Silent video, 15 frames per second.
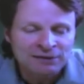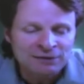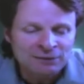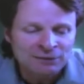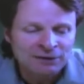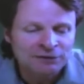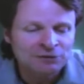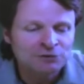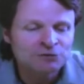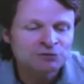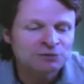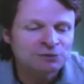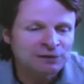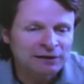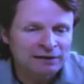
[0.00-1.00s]
Well, I no
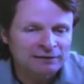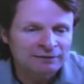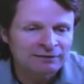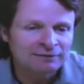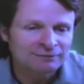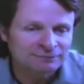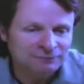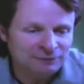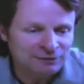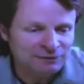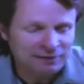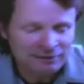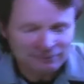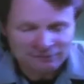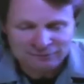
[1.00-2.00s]
sooner got done with
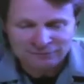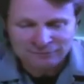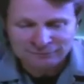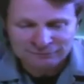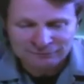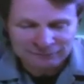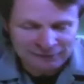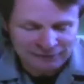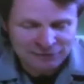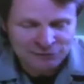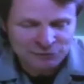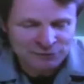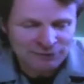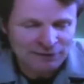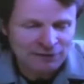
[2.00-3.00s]
that
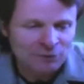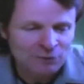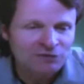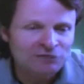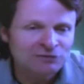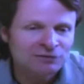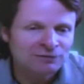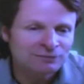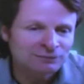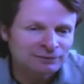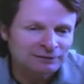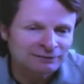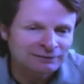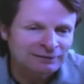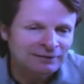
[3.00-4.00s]
answering that question
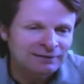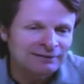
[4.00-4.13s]
when